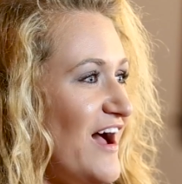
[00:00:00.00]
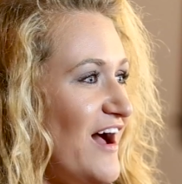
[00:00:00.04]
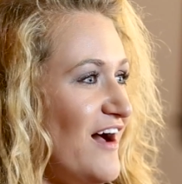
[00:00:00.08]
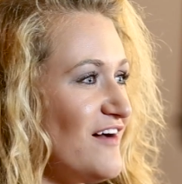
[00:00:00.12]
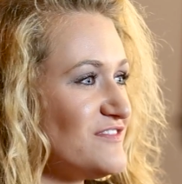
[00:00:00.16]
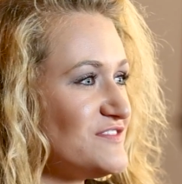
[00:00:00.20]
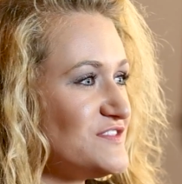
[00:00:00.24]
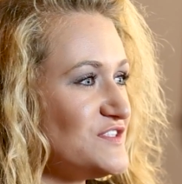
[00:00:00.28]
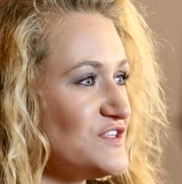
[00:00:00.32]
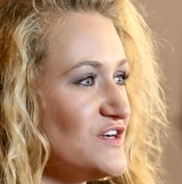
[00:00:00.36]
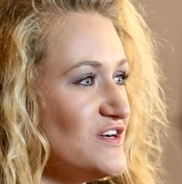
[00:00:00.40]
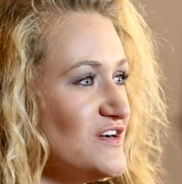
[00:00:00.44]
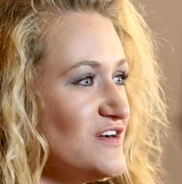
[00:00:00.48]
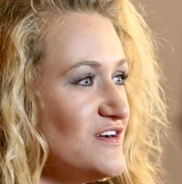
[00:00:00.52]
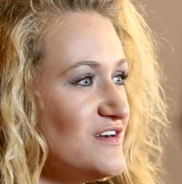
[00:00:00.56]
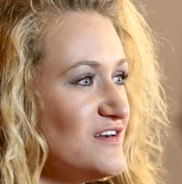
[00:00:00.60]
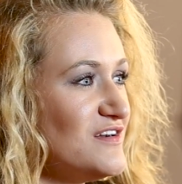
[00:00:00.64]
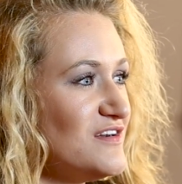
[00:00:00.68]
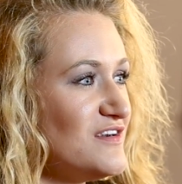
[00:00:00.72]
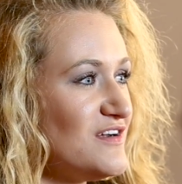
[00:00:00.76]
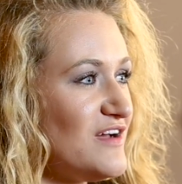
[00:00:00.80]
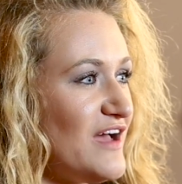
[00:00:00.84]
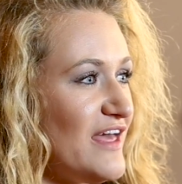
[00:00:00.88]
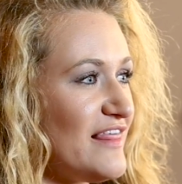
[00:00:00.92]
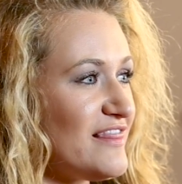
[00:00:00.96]
After,
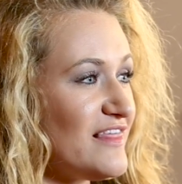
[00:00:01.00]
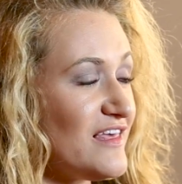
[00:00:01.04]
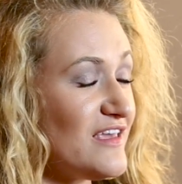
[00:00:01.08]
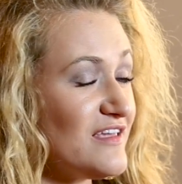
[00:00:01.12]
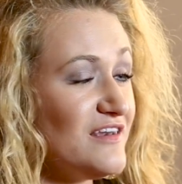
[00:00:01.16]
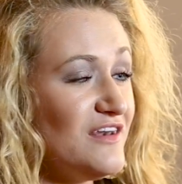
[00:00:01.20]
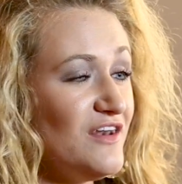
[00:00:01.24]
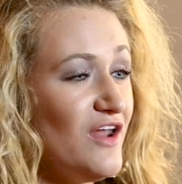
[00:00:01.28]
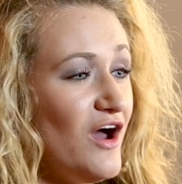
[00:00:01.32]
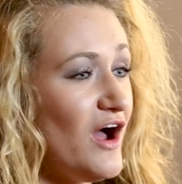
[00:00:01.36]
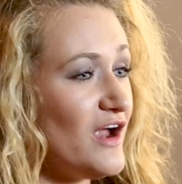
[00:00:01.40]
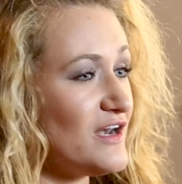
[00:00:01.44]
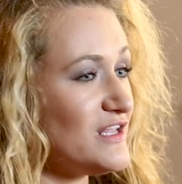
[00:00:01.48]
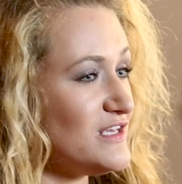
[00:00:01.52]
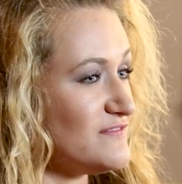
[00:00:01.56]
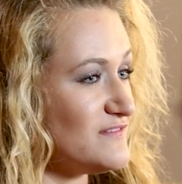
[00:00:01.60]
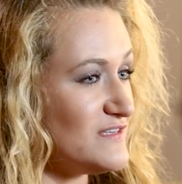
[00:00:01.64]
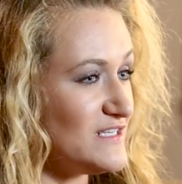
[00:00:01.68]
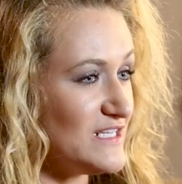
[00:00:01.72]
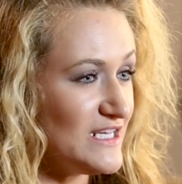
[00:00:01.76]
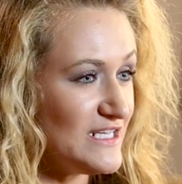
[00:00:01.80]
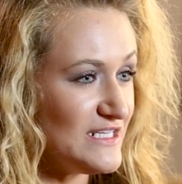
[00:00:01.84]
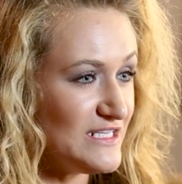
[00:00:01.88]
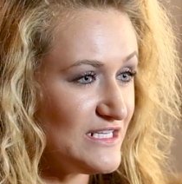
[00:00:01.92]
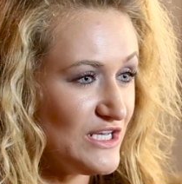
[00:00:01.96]
I think, not
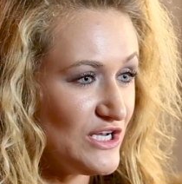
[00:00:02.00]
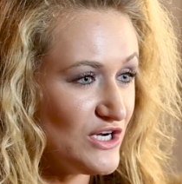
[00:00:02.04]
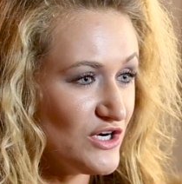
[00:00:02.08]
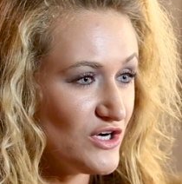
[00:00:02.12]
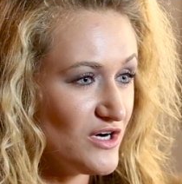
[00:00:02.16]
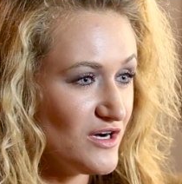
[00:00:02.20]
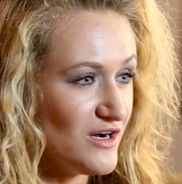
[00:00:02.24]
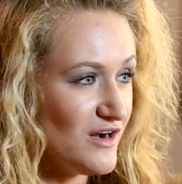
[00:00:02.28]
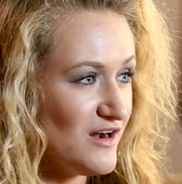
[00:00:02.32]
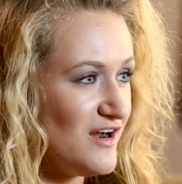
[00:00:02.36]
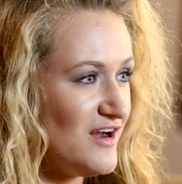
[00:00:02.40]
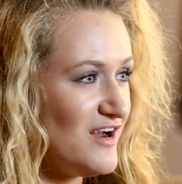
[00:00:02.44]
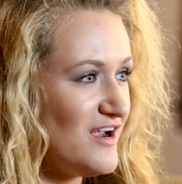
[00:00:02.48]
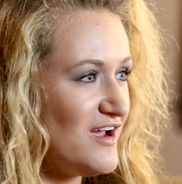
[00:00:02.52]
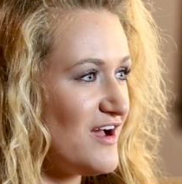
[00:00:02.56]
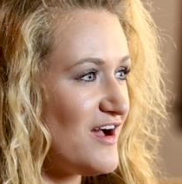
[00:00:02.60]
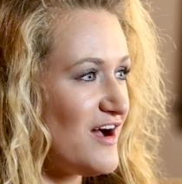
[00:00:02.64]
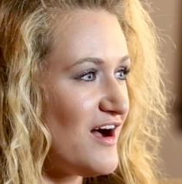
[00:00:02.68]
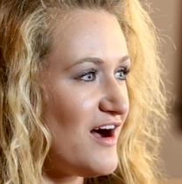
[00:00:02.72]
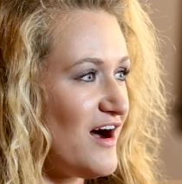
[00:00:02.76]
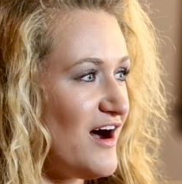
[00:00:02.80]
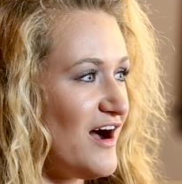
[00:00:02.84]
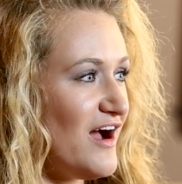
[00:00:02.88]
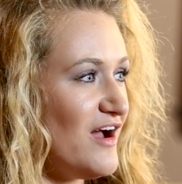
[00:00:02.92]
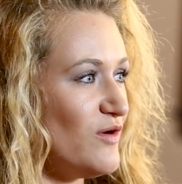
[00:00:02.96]
even a year,
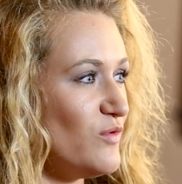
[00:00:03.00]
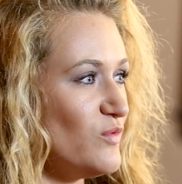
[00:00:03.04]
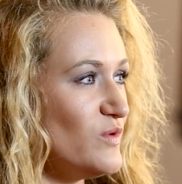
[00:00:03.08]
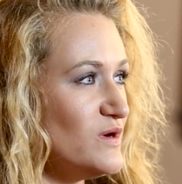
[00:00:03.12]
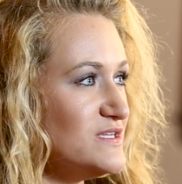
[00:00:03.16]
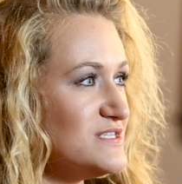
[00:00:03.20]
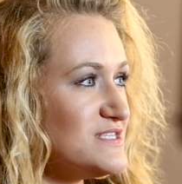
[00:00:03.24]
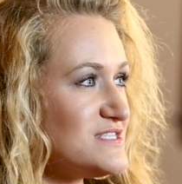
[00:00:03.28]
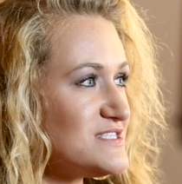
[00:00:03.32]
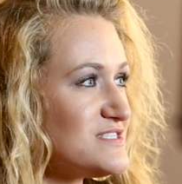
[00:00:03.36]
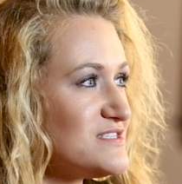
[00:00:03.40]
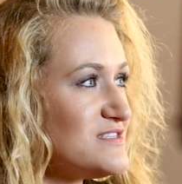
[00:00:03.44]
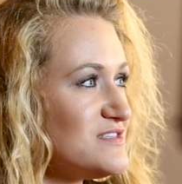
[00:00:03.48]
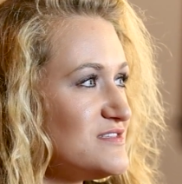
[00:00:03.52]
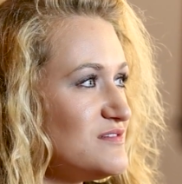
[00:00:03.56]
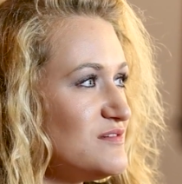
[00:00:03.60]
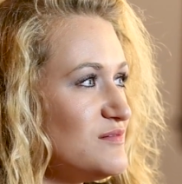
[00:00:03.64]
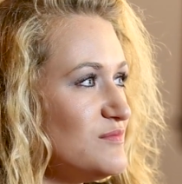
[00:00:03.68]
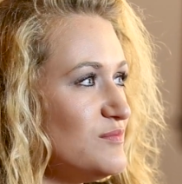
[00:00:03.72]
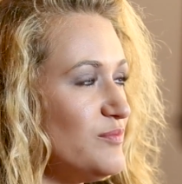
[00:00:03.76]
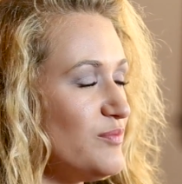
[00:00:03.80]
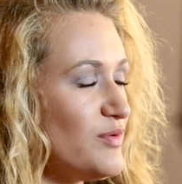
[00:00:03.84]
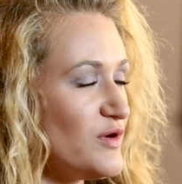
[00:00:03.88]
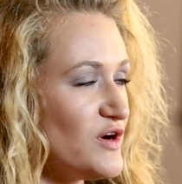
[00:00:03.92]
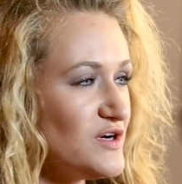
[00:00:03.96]
I was
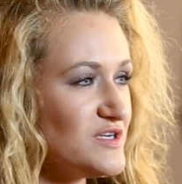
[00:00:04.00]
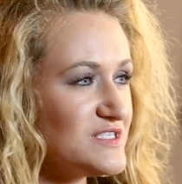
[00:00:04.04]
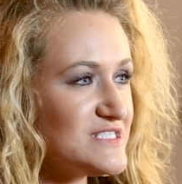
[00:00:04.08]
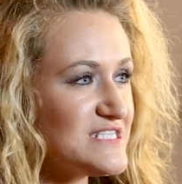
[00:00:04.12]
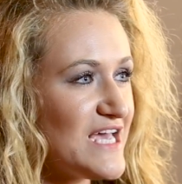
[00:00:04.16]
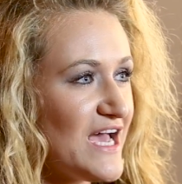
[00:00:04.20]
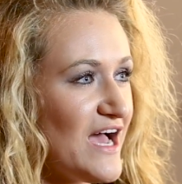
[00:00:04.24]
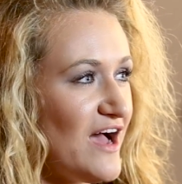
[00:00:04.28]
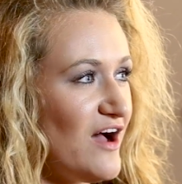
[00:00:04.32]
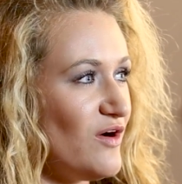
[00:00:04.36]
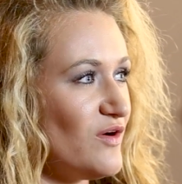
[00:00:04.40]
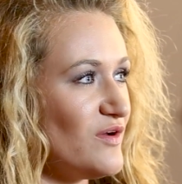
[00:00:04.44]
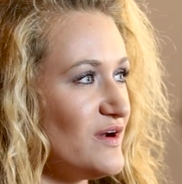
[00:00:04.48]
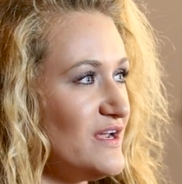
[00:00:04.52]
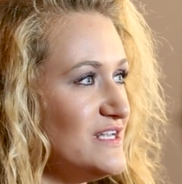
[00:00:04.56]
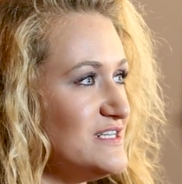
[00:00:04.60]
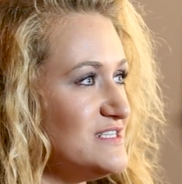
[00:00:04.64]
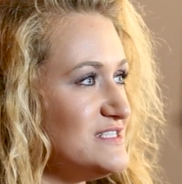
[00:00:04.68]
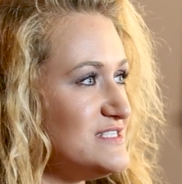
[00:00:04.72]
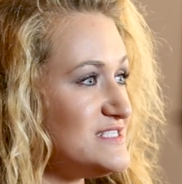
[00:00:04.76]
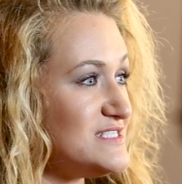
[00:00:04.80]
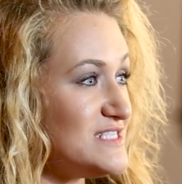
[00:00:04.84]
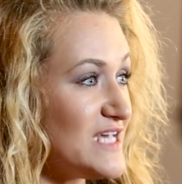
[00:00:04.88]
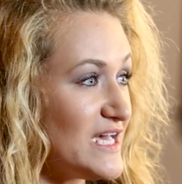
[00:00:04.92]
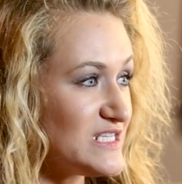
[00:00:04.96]
burnt out and
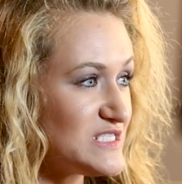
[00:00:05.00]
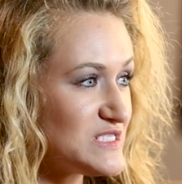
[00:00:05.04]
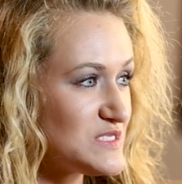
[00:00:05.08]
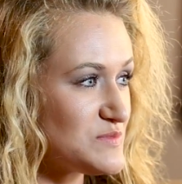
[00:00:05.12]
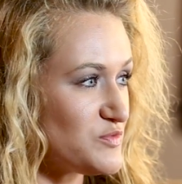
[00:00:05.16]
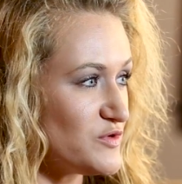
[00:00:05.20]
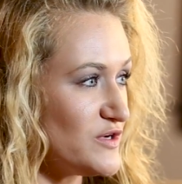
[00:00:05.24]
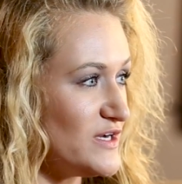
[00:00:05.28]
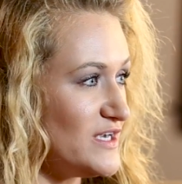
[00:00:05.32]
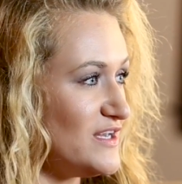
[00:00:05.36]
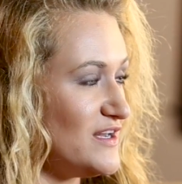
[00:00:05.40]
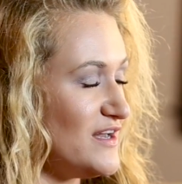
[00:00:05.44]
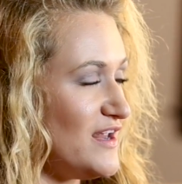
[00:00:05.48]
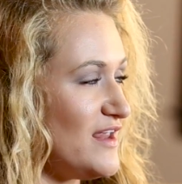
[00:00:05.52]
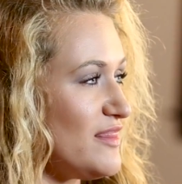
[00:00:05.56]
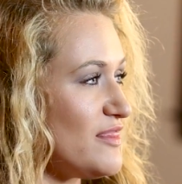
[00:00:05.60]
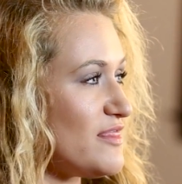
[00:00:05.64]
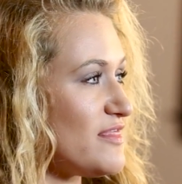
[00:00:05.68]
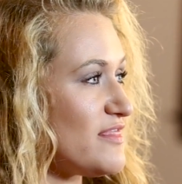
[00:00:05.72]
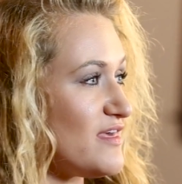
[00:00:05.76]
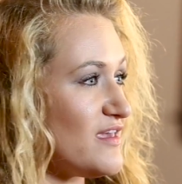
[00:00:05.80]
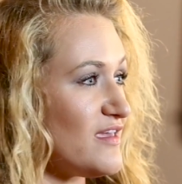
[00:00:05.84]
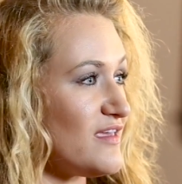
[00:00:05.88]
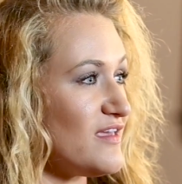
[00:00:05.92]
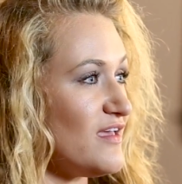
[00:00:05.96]
desperate and
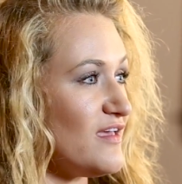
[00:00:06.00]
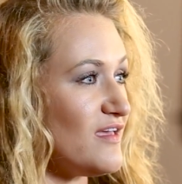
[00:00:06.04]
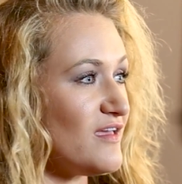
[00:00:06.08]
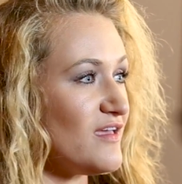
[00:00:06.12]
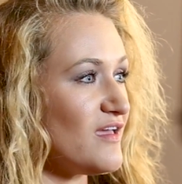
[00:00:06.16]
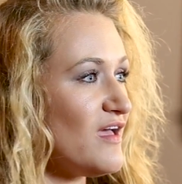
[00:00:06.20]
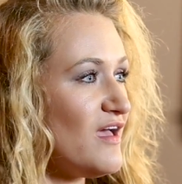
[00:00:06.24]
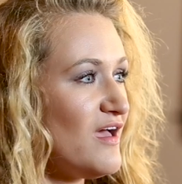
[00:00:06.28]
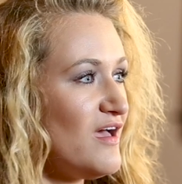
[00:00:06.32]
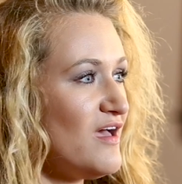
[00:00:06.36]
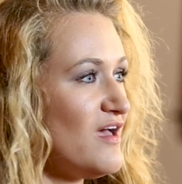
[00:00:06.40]
thinking,